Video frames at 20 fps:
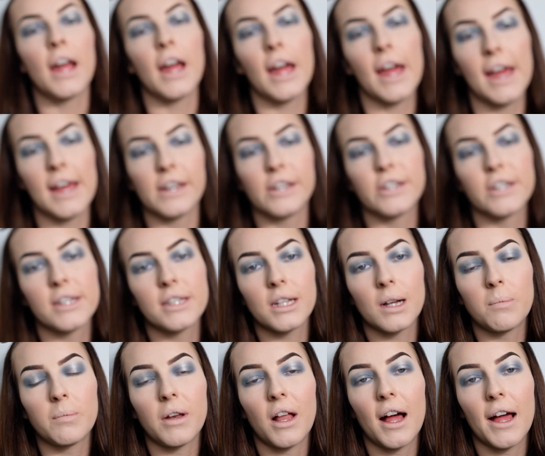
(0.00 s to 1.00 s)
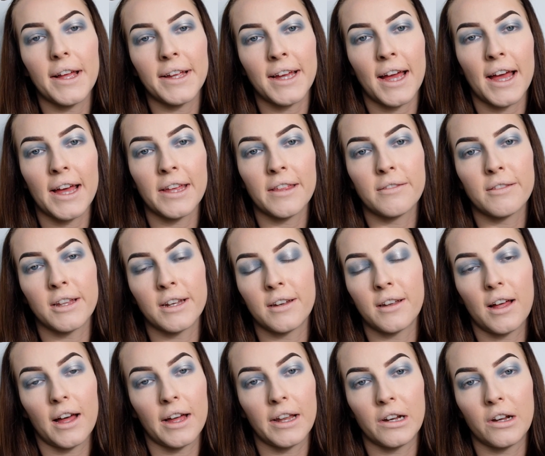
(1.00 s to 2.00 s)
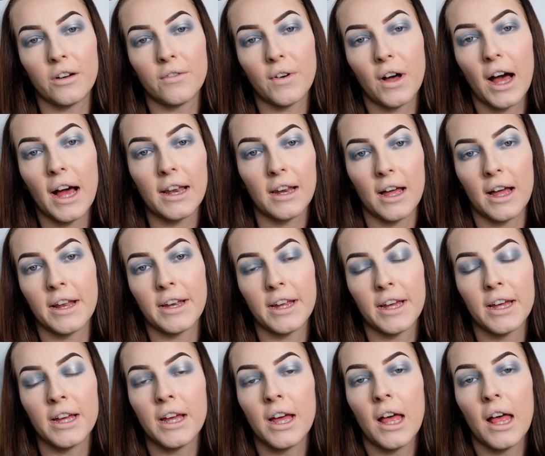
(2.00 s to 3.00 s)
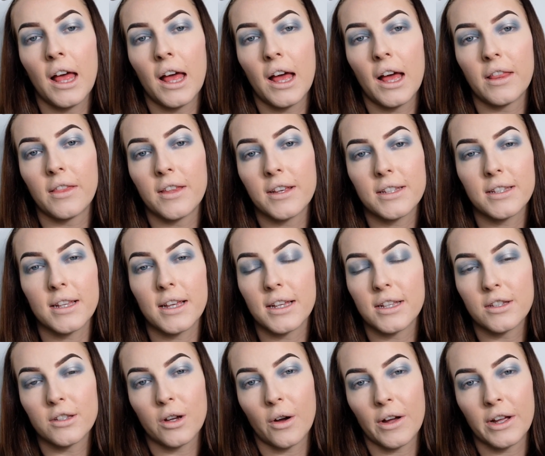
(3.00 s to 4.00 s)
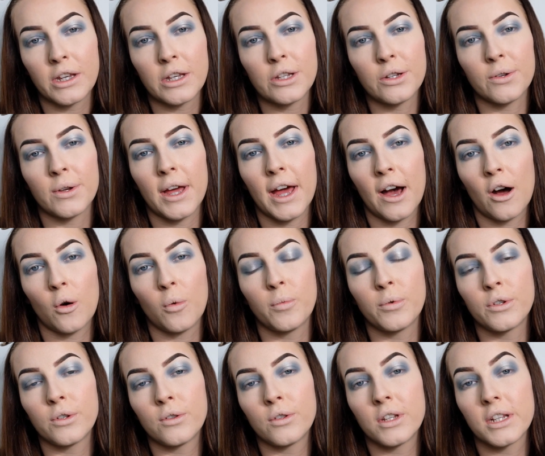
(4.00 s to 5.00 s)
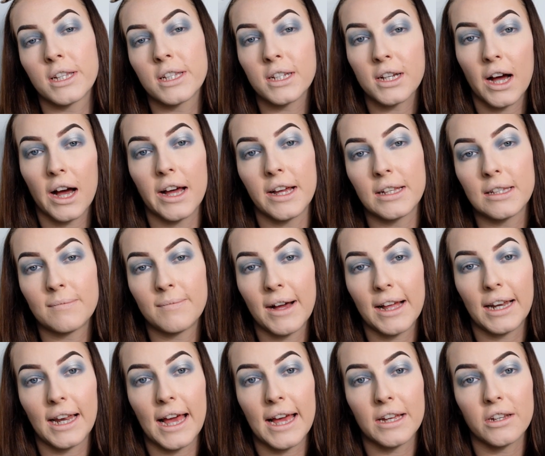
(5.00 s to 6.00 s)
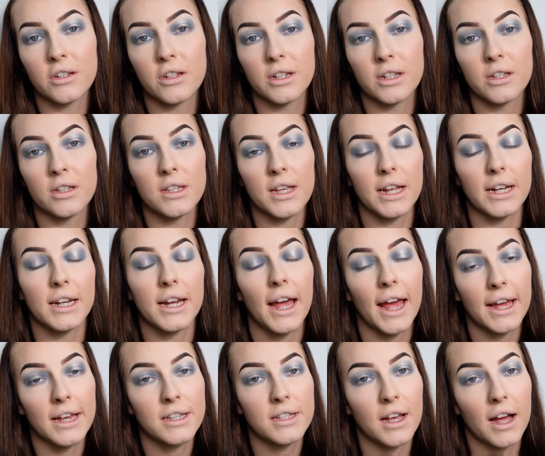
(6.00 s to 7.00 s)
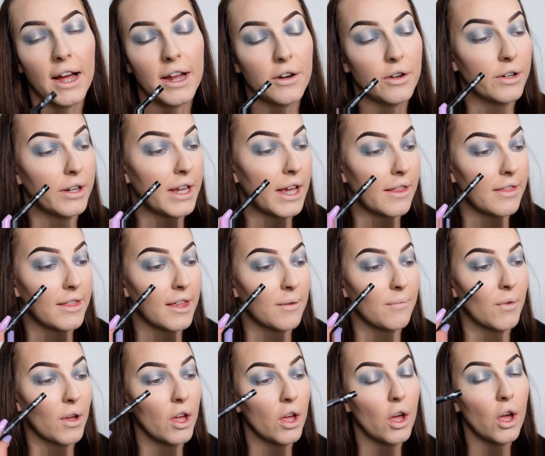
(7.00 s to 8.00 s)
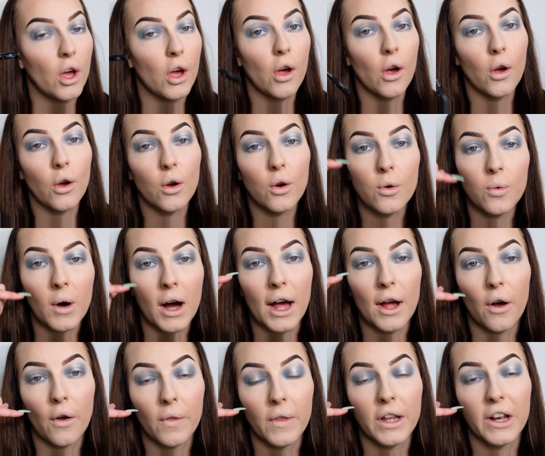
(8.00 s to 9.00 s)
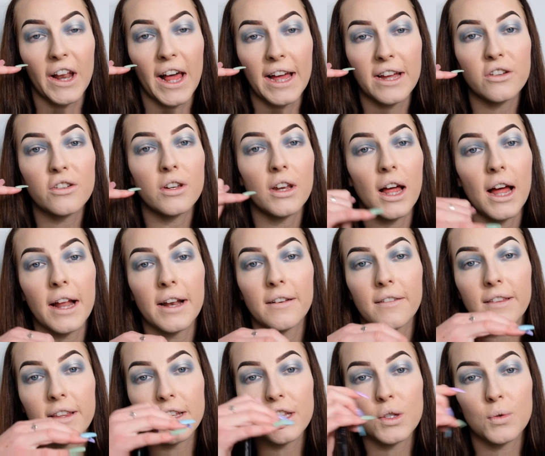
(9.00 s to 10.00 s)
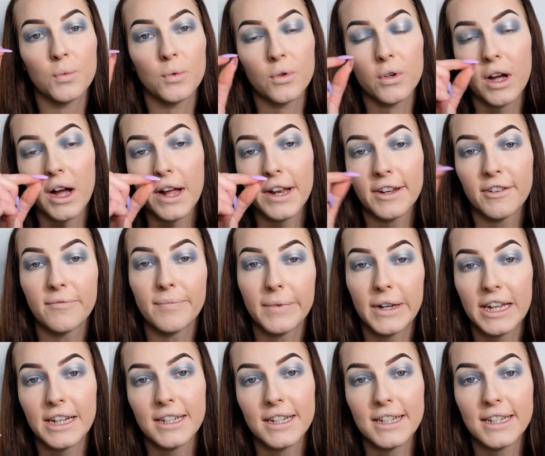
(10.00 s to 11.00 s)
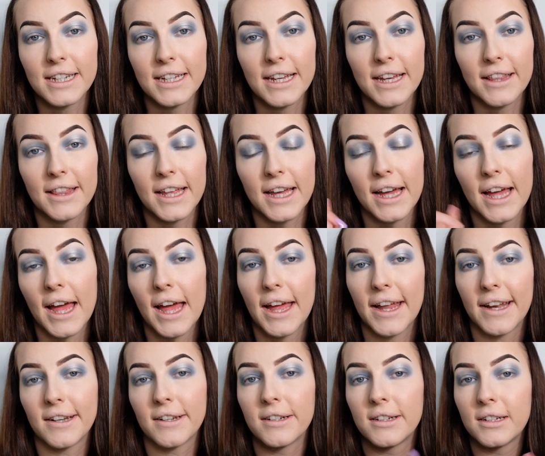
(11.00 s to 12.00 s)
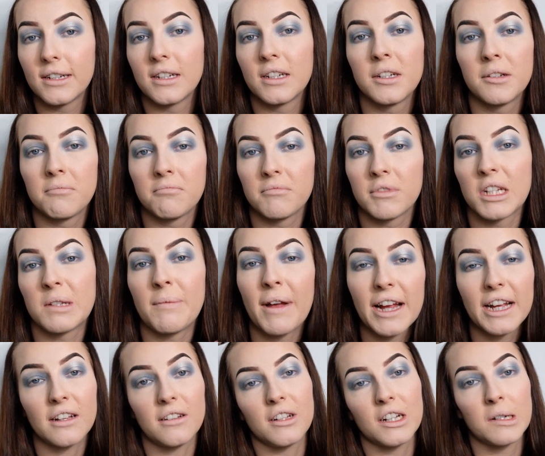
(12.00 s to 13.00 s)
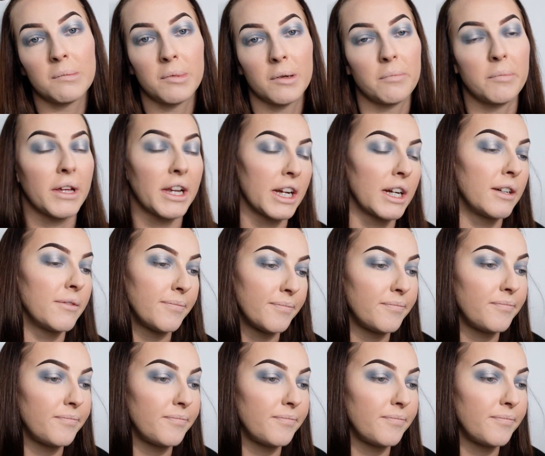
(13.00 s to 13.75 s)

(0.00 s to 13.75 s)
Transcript: and just applying a thin line of eyeliner. This is going to help disguise my lashes in case I don't get them quite on the lash line. This will kind of blend it together and just make it look a bit better.